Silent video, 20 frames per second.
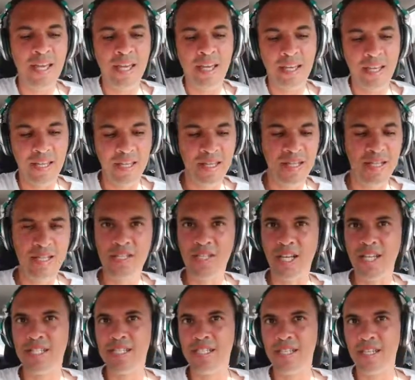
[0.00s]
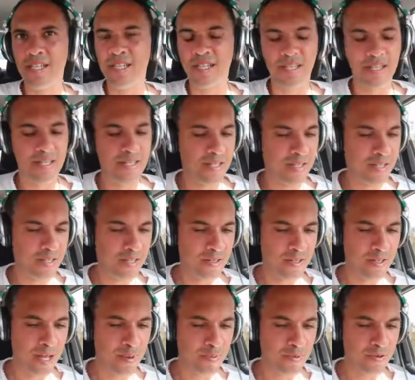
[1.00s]
in just a
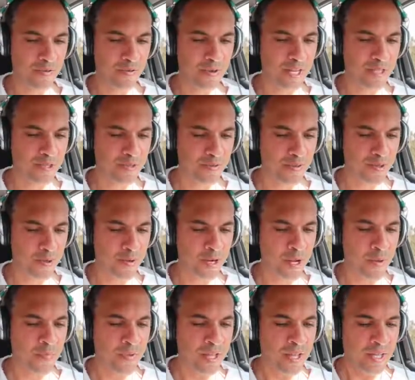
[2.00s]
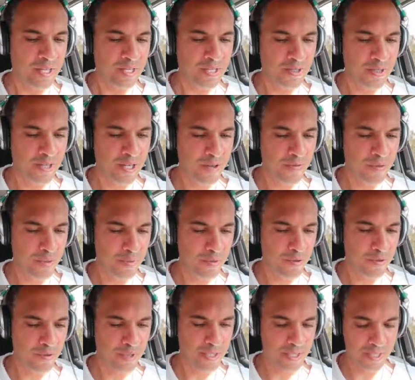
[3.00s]
couple of lines of code. So now we
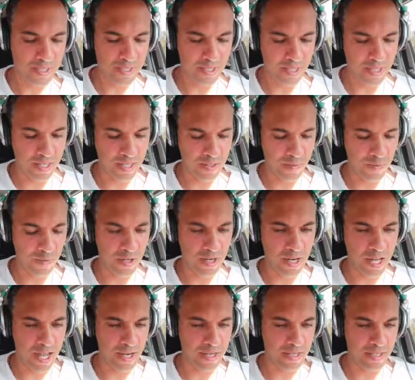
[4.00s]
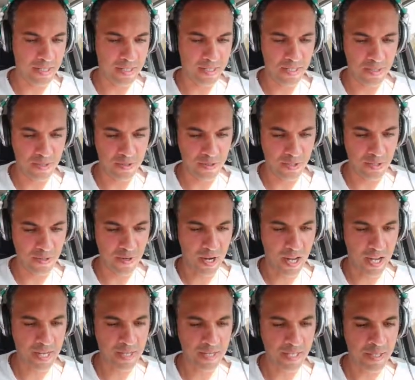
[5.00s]
move this one ident to the
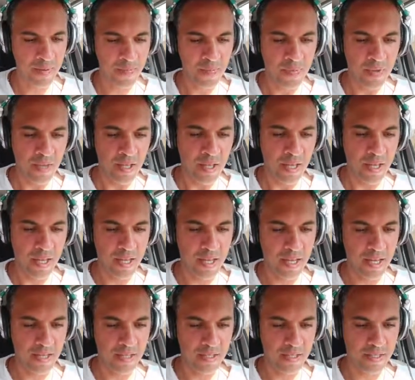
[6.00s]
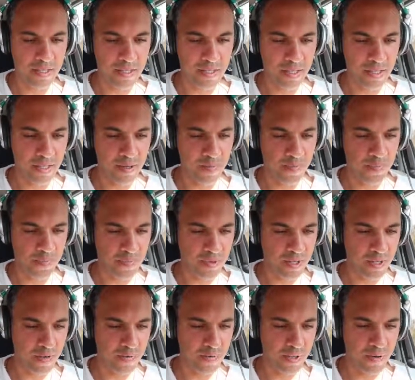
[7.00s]
right, and
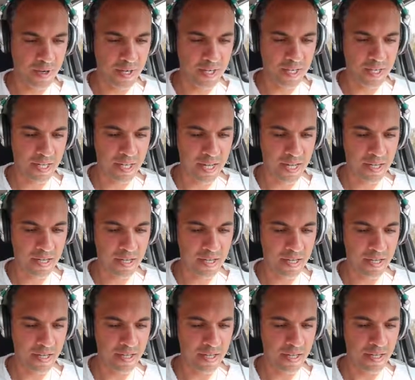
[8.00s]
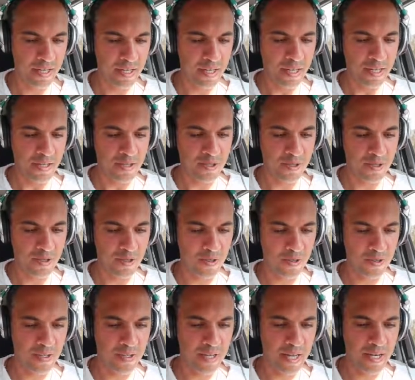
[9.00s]
we run it again. So,
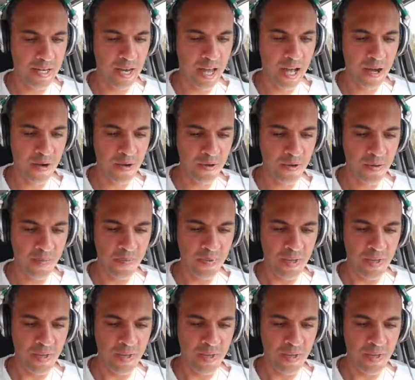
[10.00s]
and now